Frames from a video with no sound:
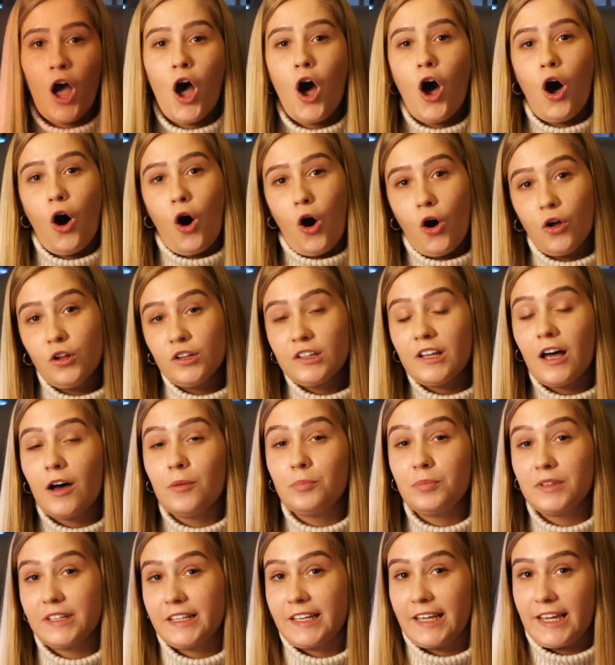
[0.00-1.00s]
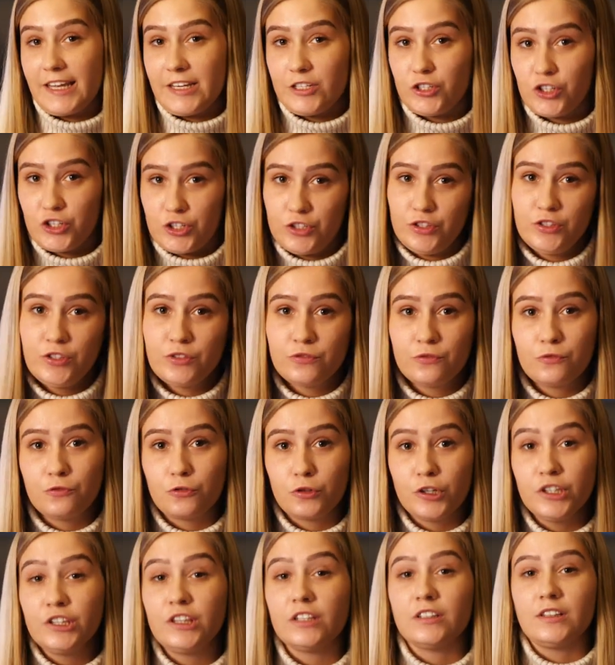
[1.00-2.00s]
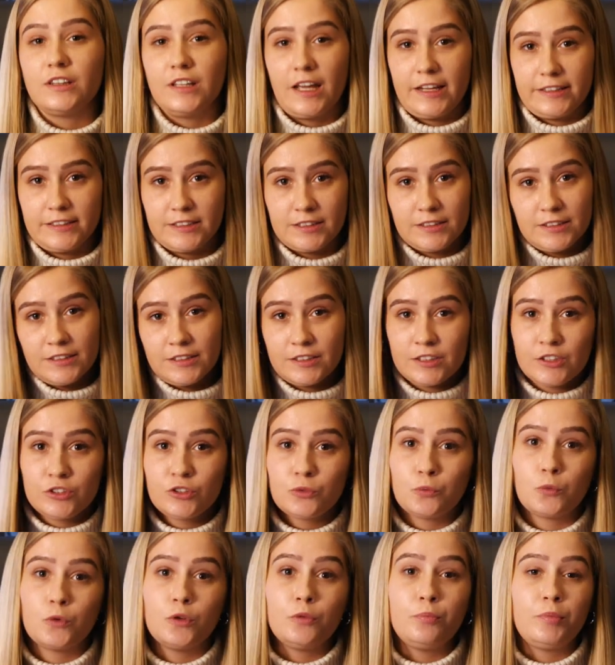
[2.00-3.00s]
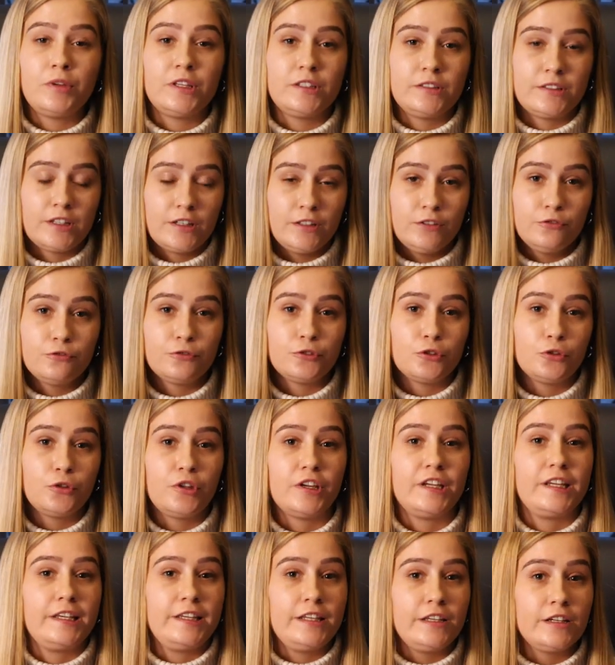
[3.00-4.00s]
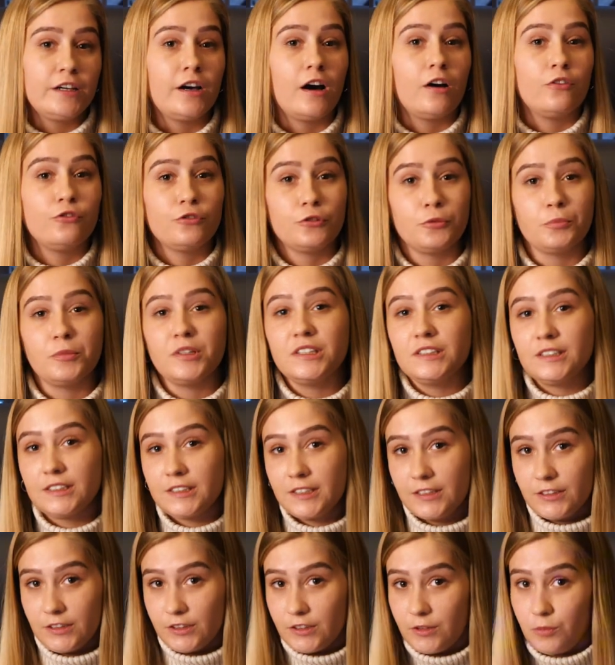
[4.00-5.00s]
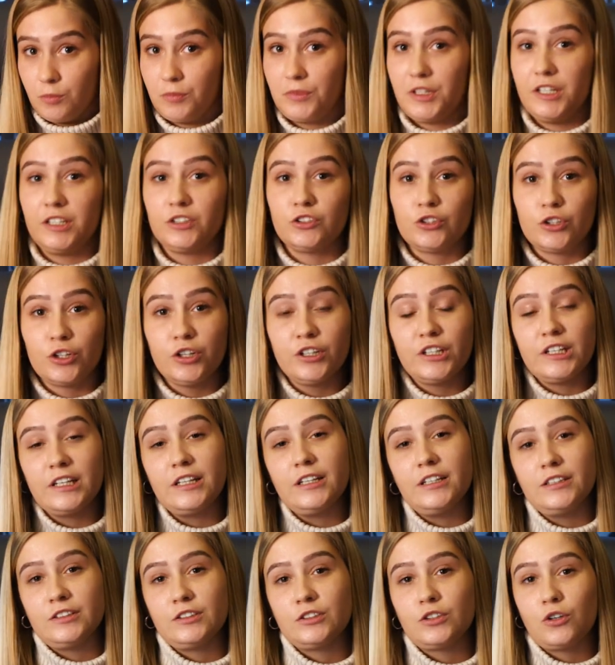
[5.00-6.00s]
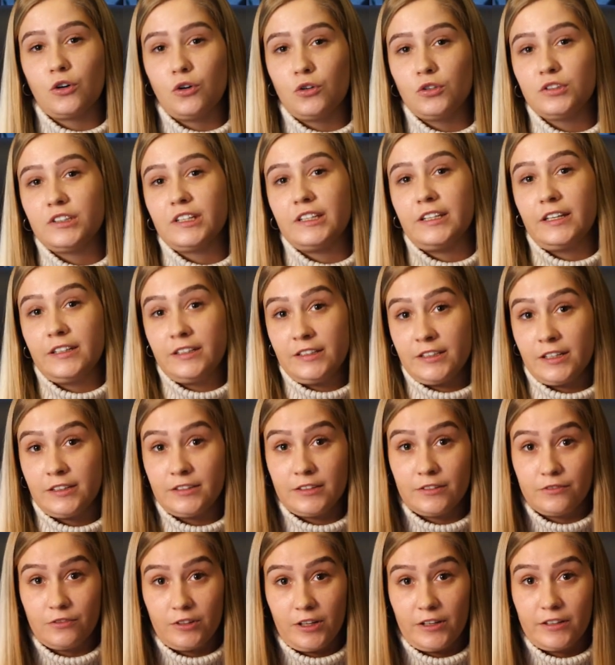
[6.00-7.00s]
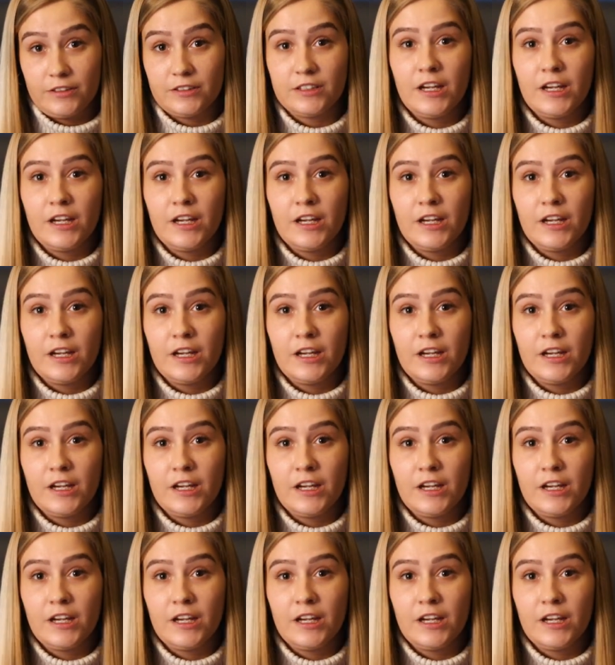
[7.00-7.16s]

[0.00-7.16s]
All applications for the licenses will be done through the e-government system. In Turkey, it's called e-Devlet.